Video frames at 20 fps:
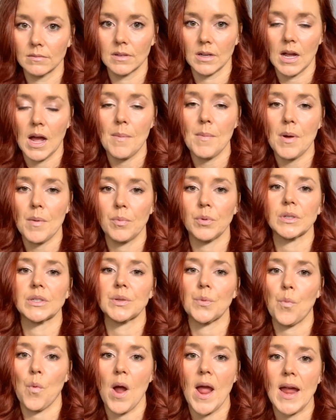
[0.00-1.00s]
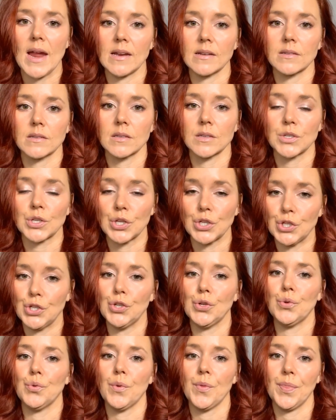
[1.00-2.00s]
come up with some ways to
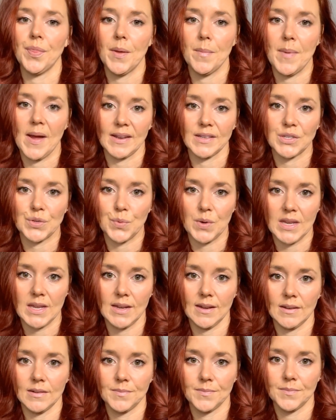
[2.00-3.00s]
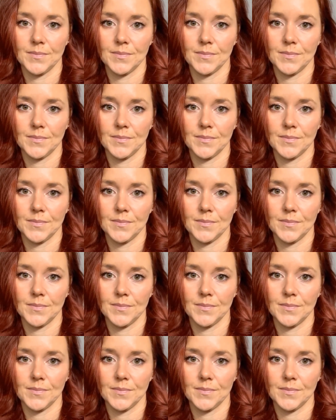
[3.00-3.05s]
do the best we can.